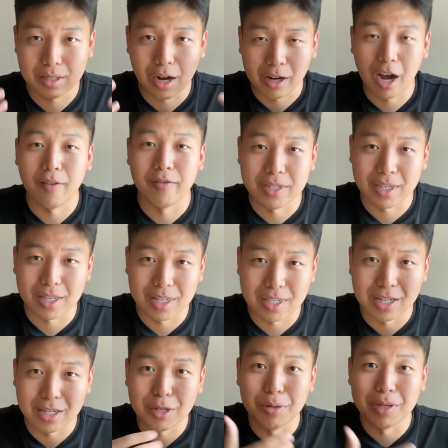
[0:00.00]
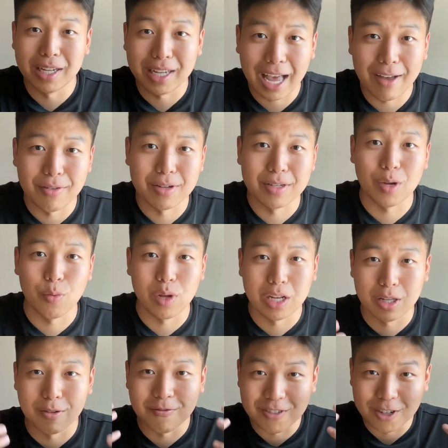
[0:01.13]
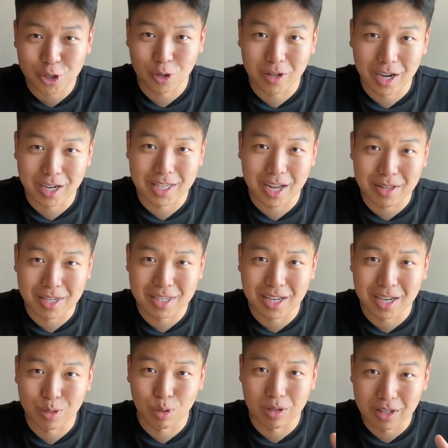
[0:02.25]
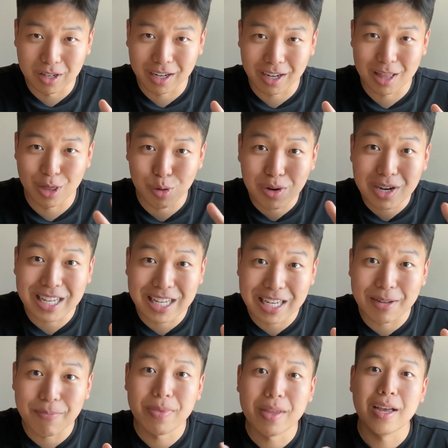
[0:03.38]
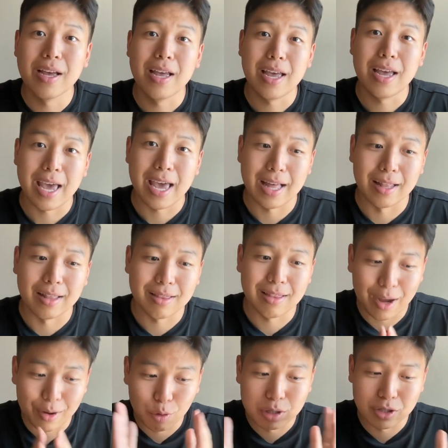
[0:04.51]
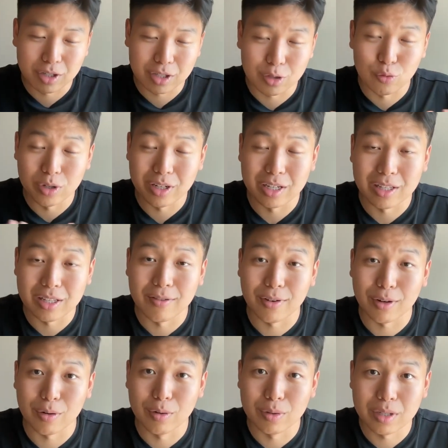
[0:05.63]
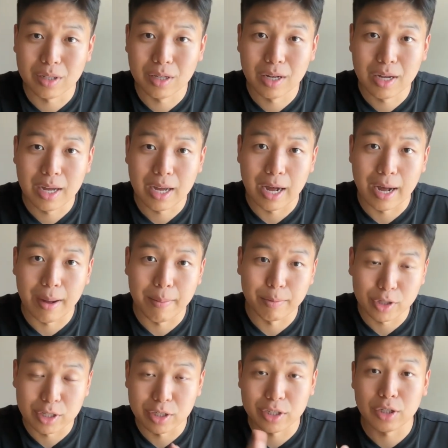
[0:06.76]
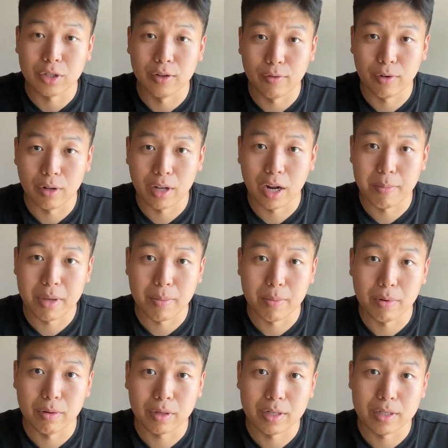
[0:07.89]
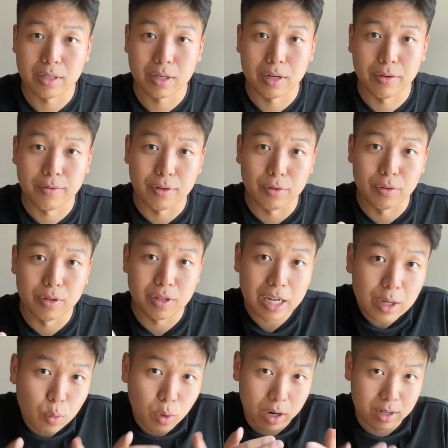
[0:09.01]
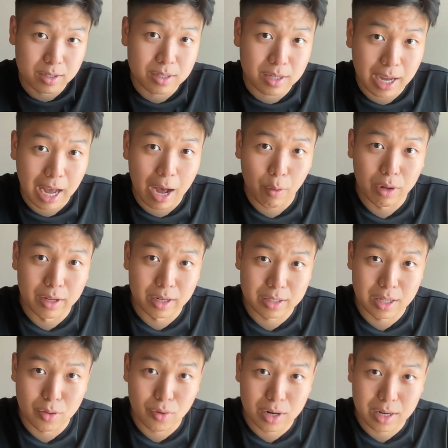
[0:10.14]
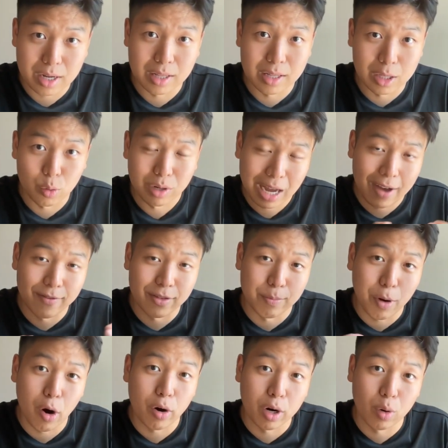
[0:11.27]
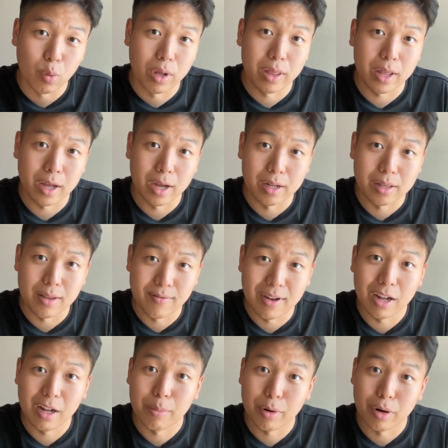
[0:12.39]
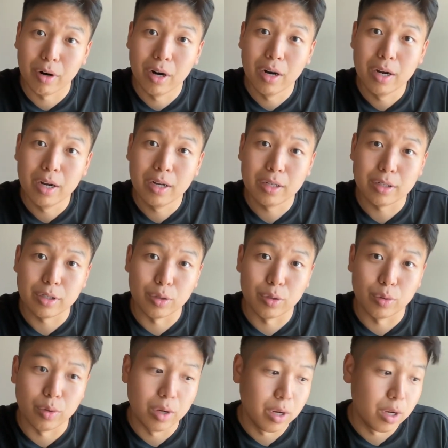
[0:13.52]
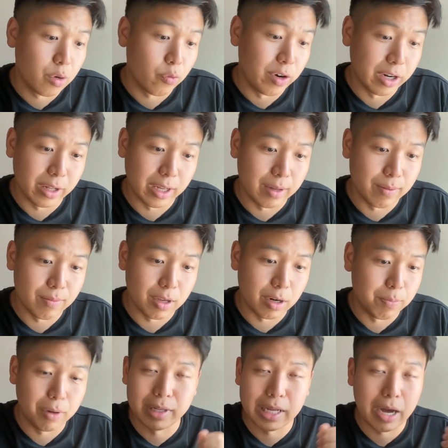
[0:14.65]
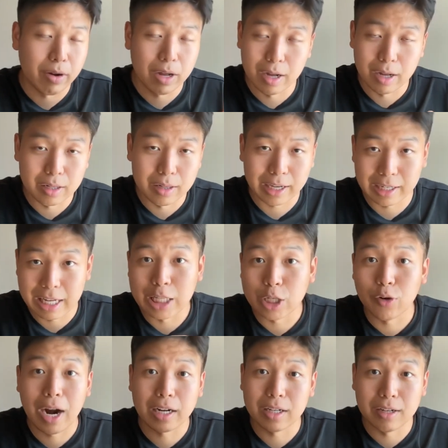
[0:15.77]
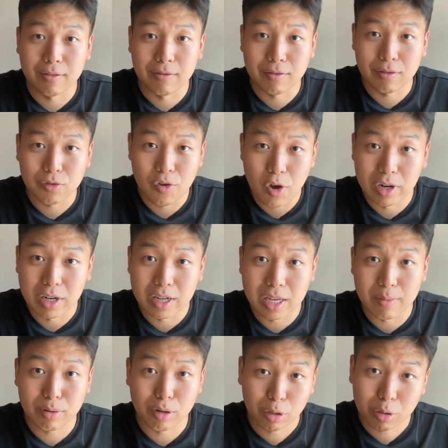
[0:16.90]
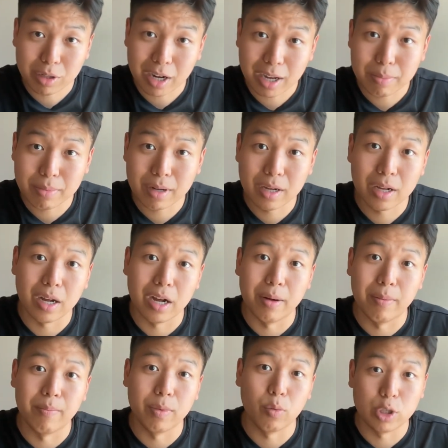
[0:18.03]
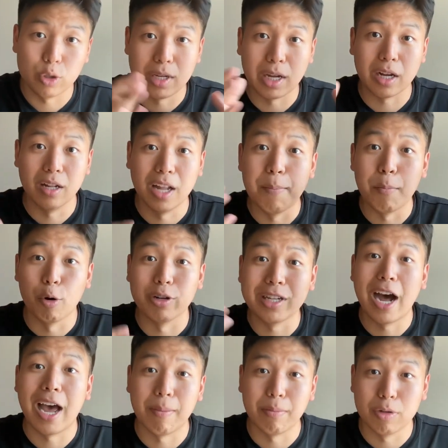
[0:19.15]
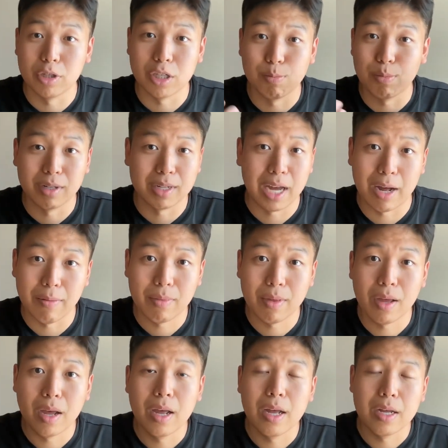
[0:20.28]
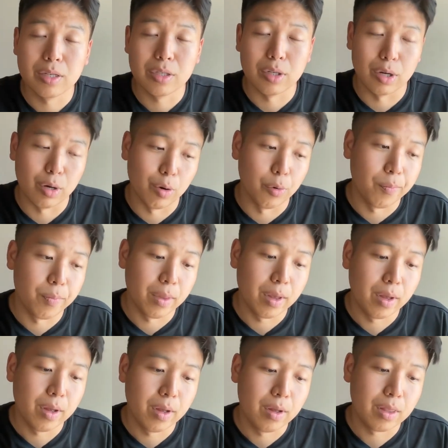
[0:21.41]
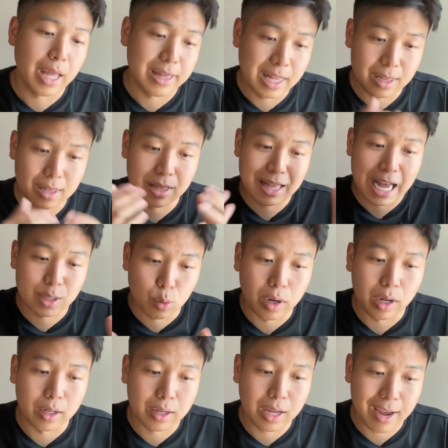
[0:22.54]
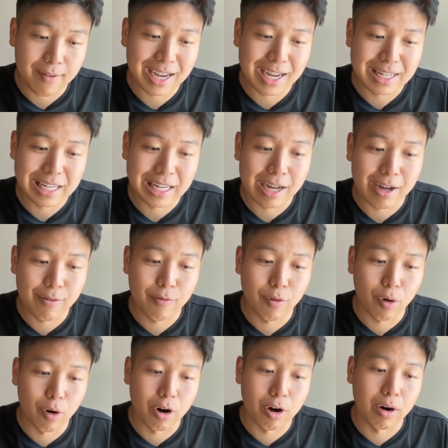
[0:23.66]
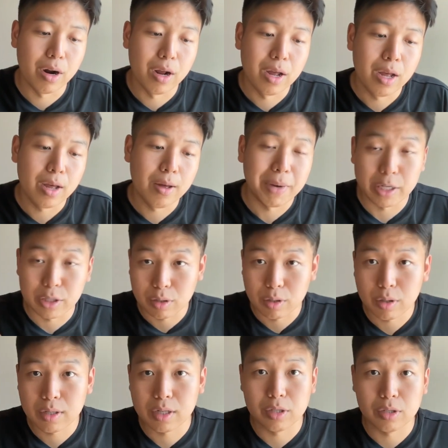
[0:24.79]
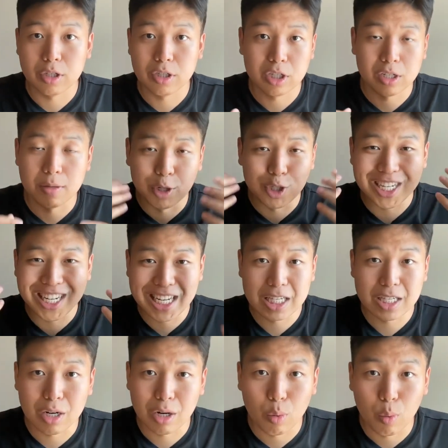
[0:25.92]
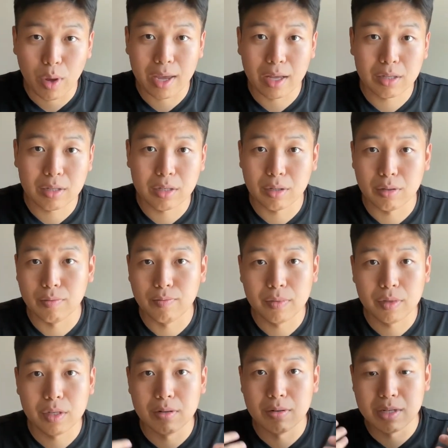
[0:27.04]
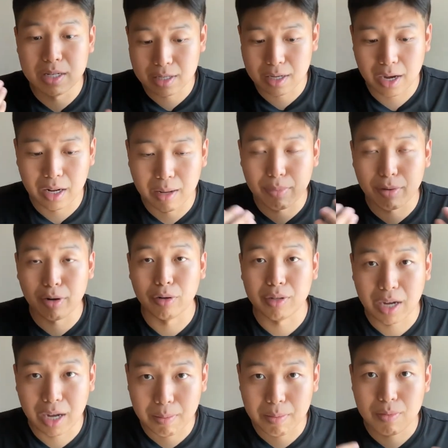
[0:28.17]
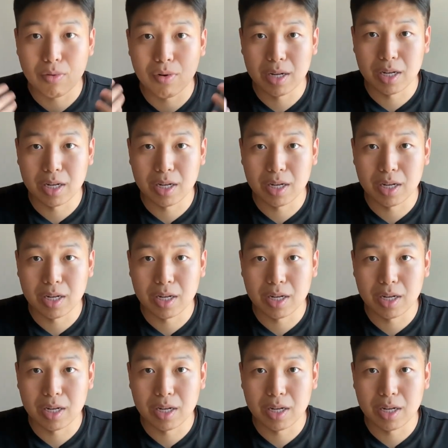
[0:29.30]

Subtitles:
obviously this is a 2D canvas and we need to visualize how these things would look in 3D. And that was just a really difficult transition for a lot of people, because if you did want to see how it looks in 3D, then you would have to partner with a developer to really build out an interactive Unity prototype, which would take a lot more time to just build out. So that's what gave the idea for Bezel. It's just a much easier way to design and prototype 3D